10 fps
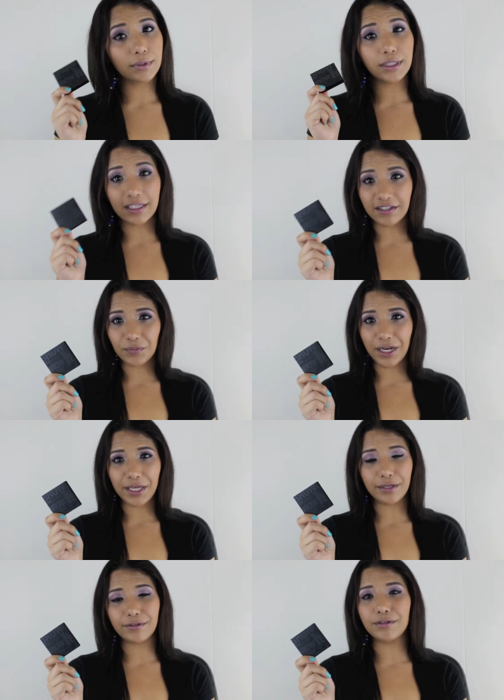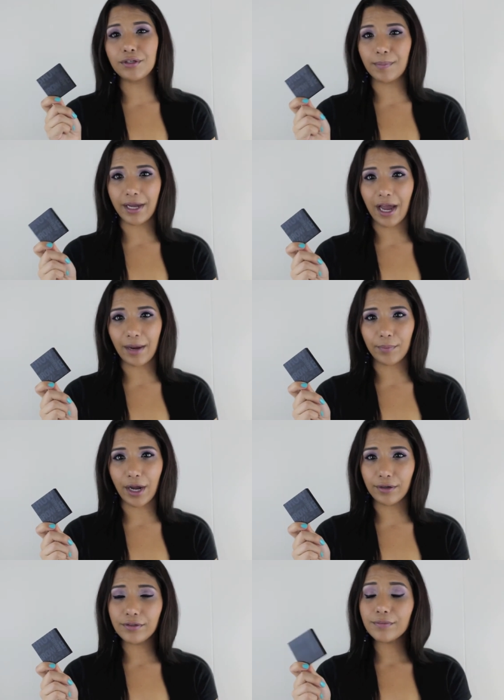This is what I use to do my
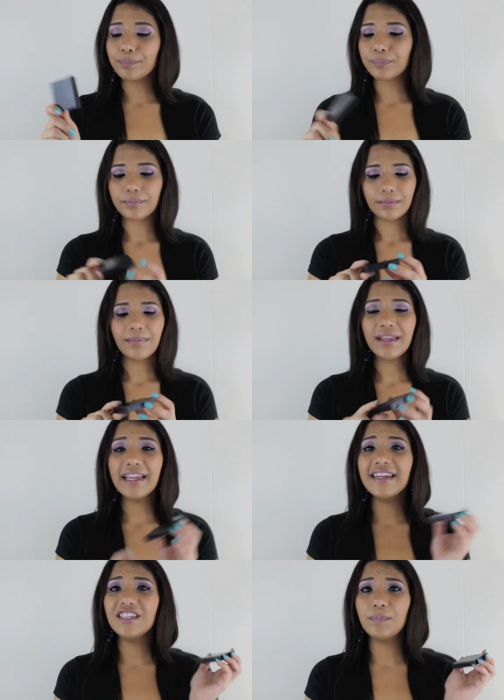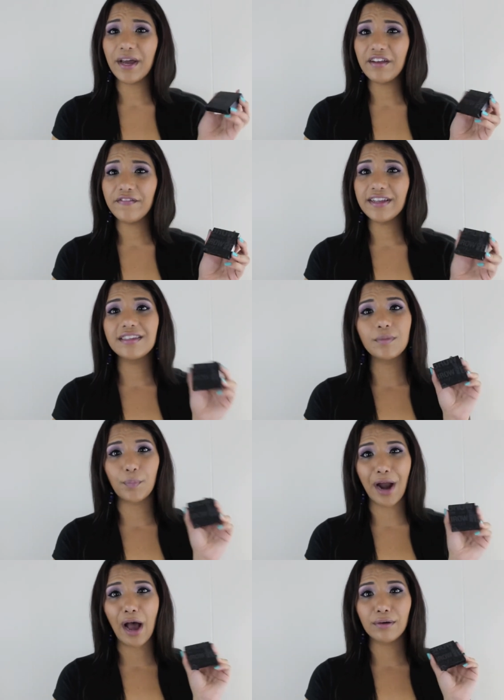eyebrows. It's Benefit's
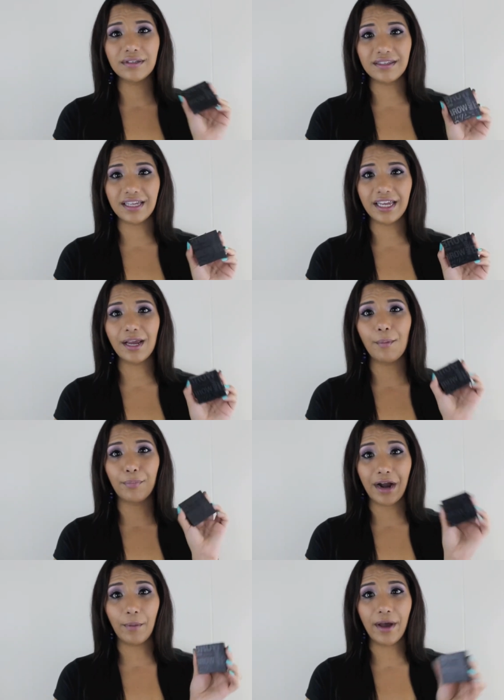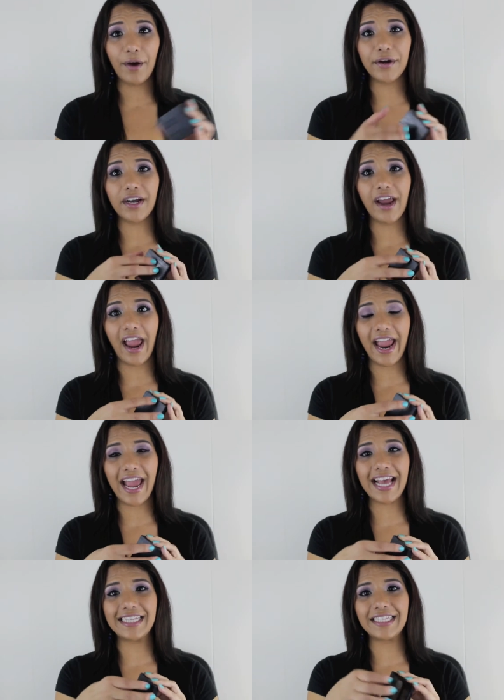Brow Zing Brow Powder
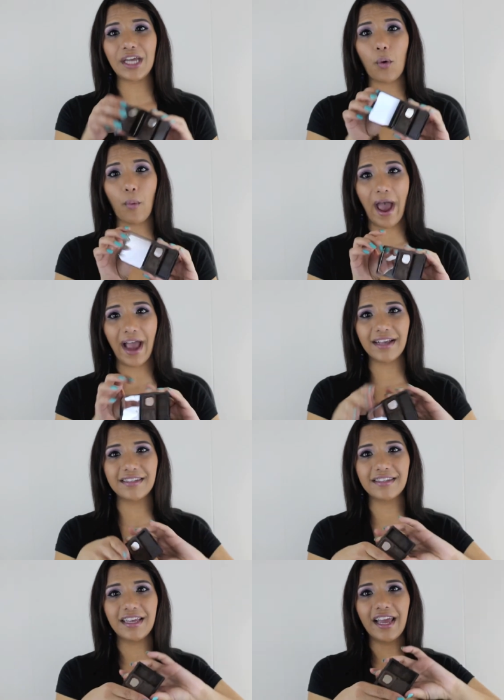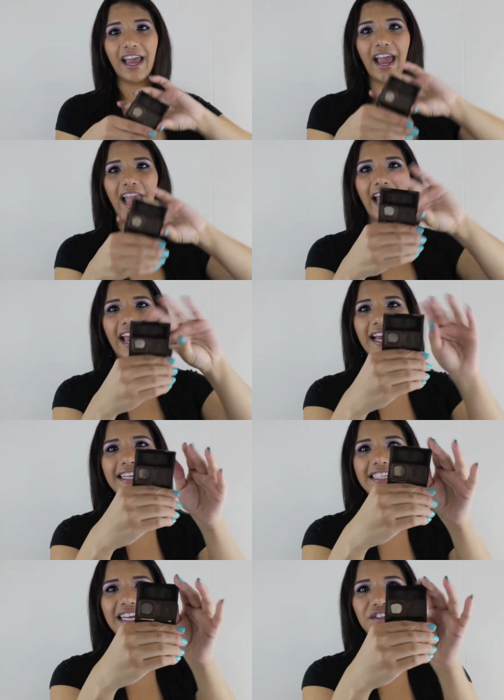and Wax.
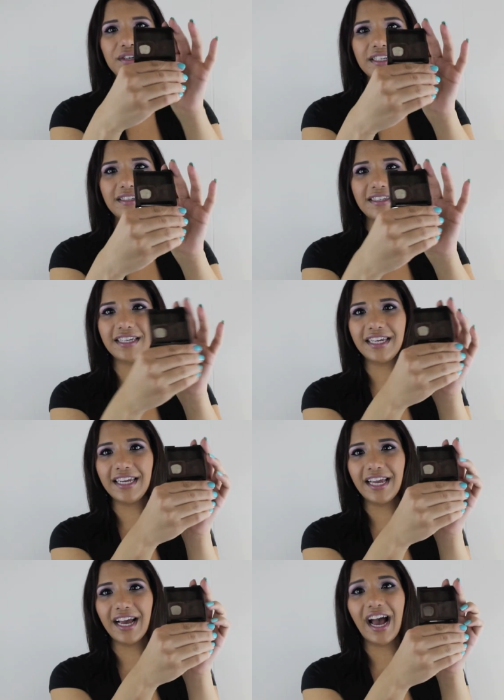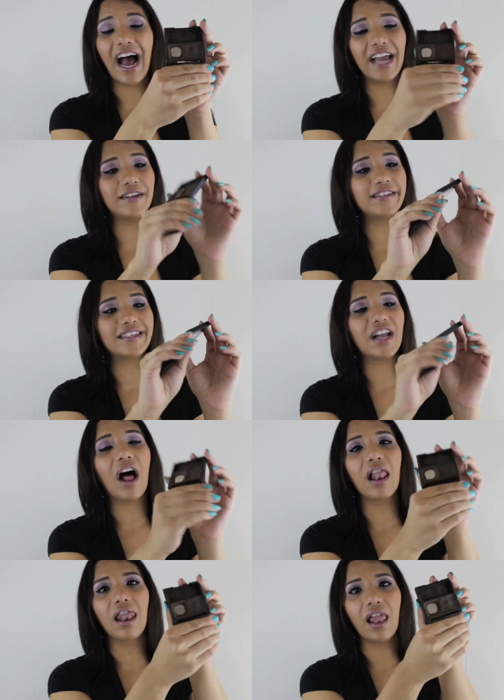And as you can see, I use it
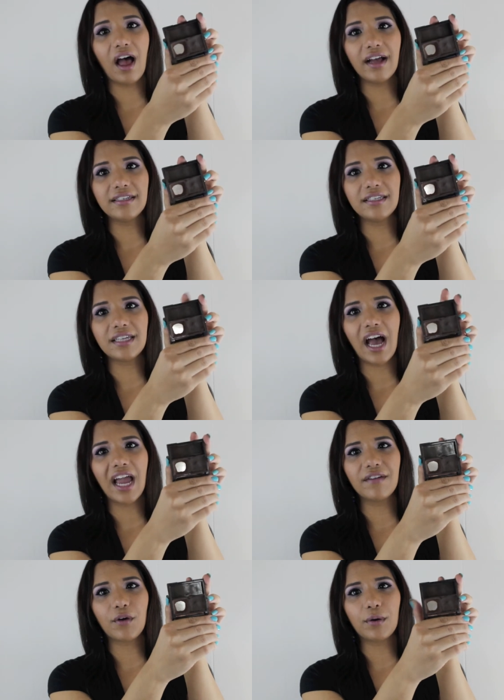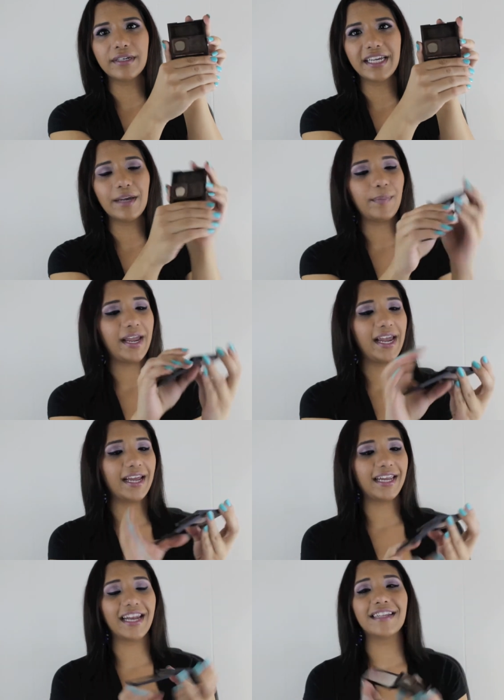a lot. I have already hit
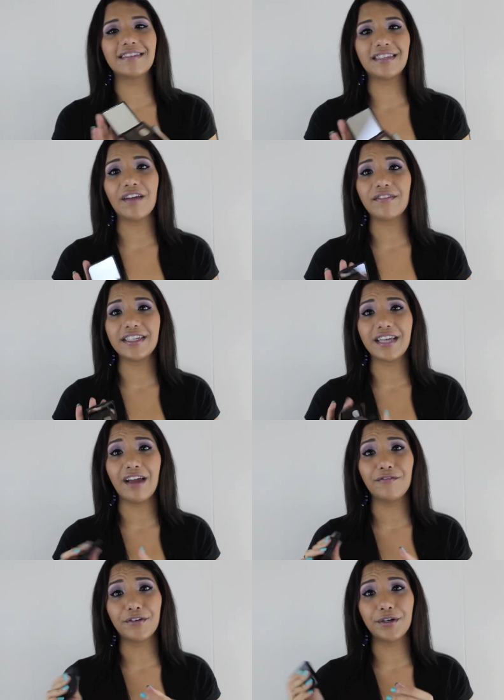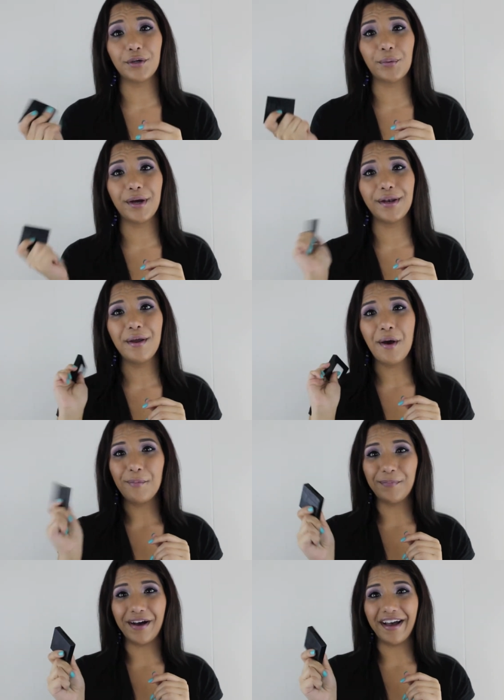pan, and it's definitely time for a new one,
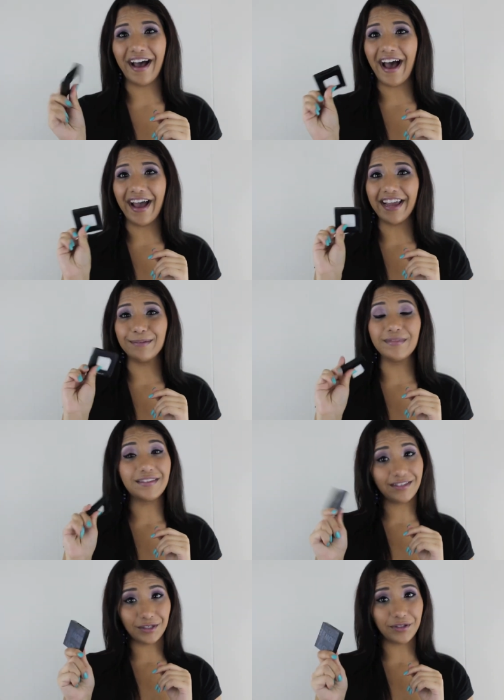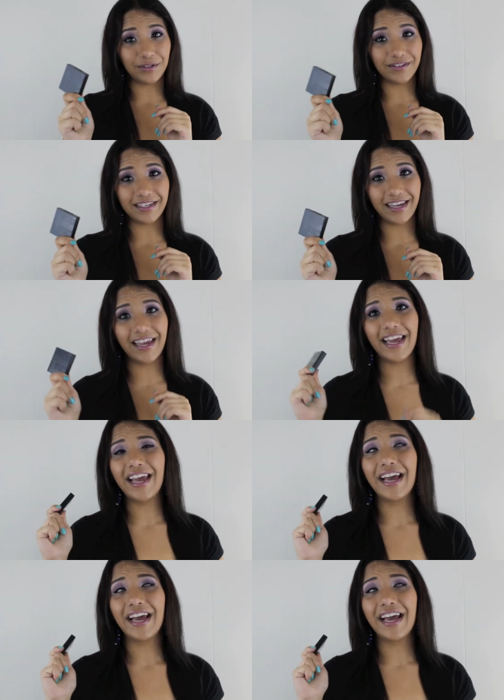but I am still using it,